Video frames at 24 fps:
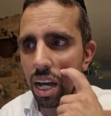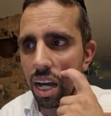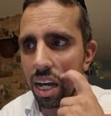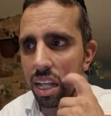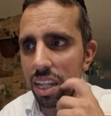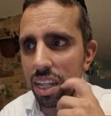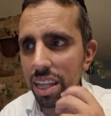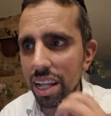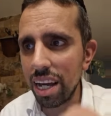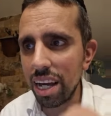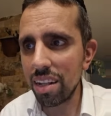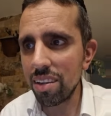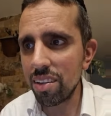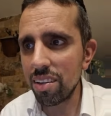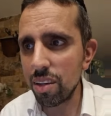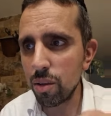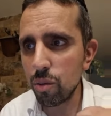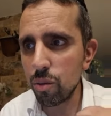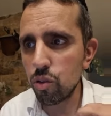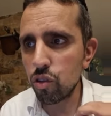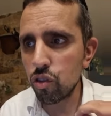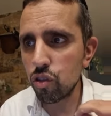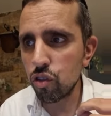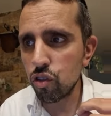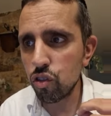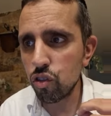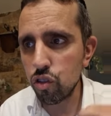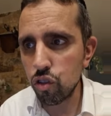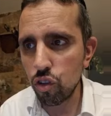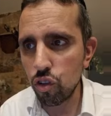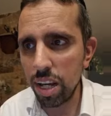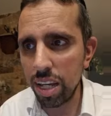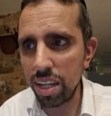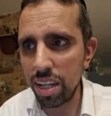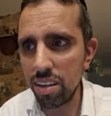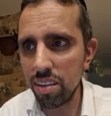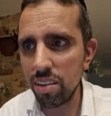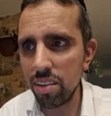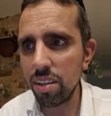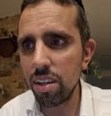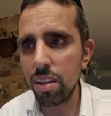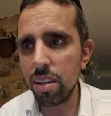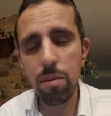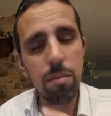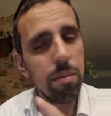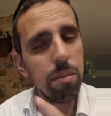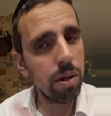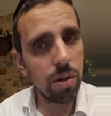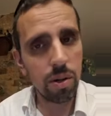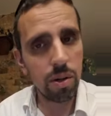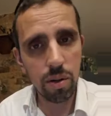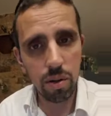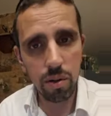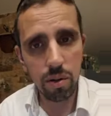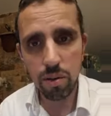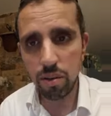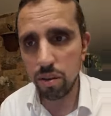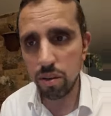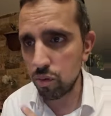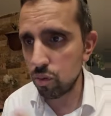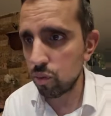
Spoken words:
and that he was trained in miracles.